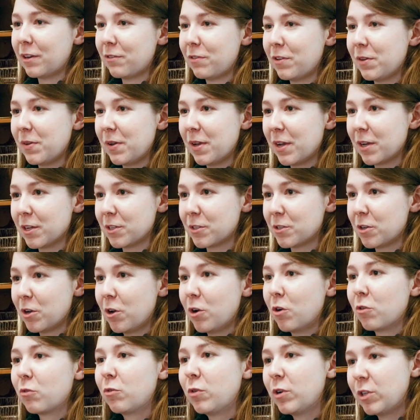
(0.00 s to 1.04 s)
in a few years,
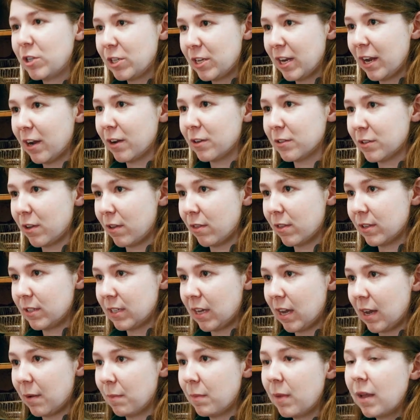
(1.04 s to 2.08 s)
Frigidaires all the
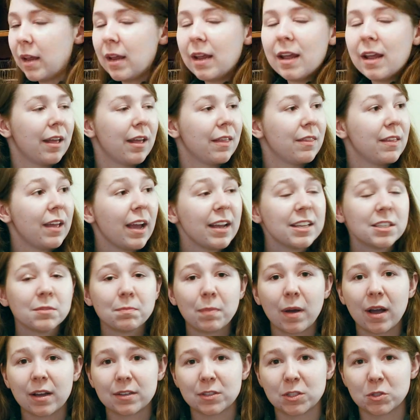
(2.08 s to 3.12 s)
time, the
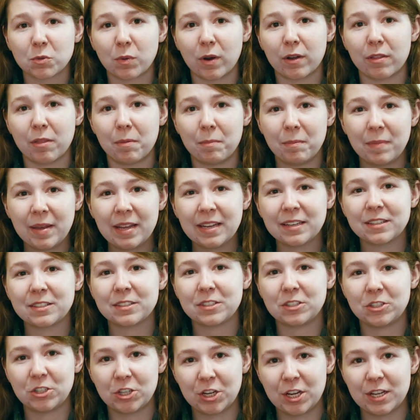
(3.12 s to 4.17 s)
icebox is where the
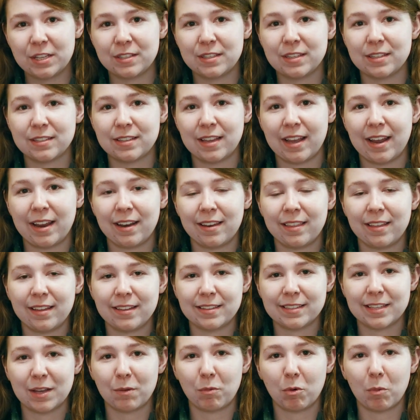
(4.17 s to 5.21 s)
meats, cheeses, and
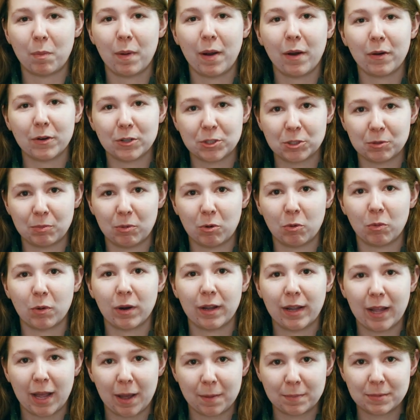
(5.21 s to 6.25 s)
things that were perishable were
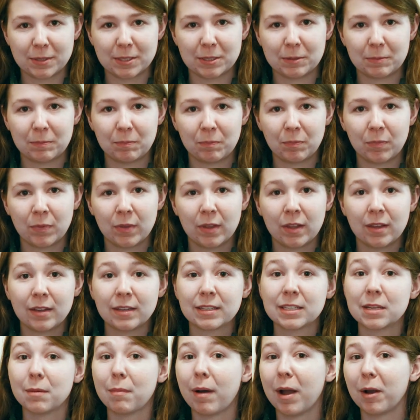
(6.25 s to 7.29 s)
kept.
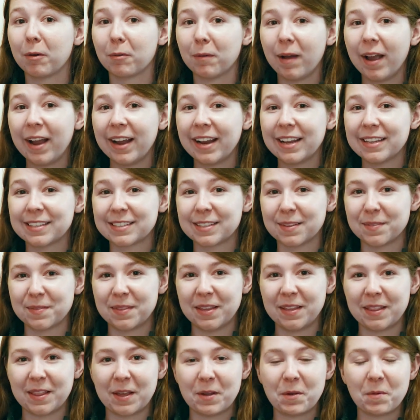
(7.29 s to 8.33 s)
To my right is
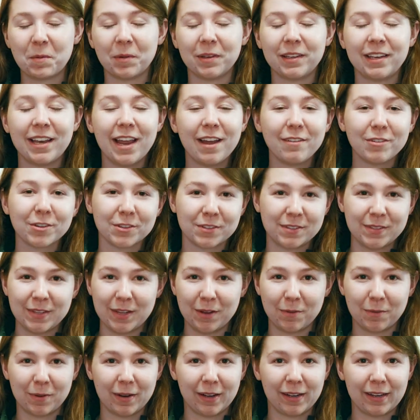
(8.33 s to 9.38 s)
something that you will never
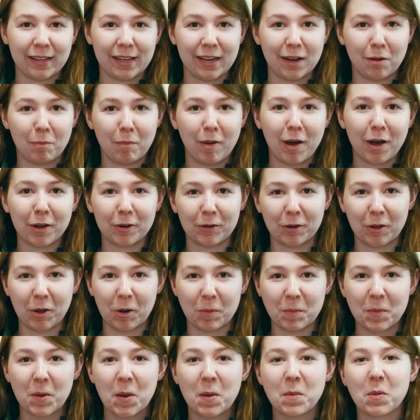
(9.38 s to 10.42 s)
see really in a modern
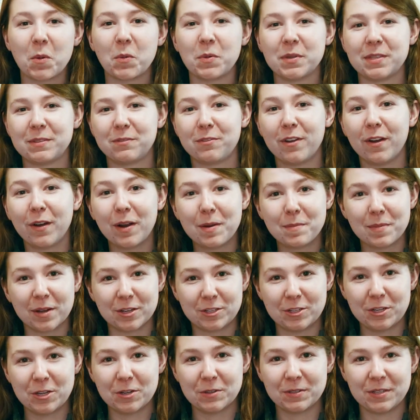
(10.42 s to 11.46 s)
home, but was very
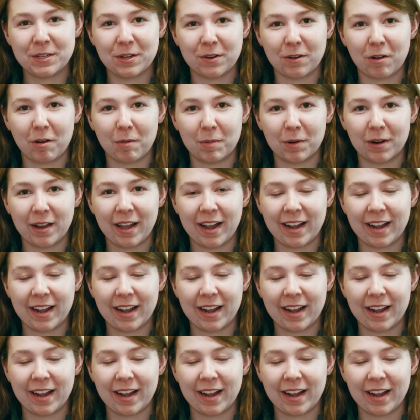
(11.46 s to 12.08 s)
much used here at Auburn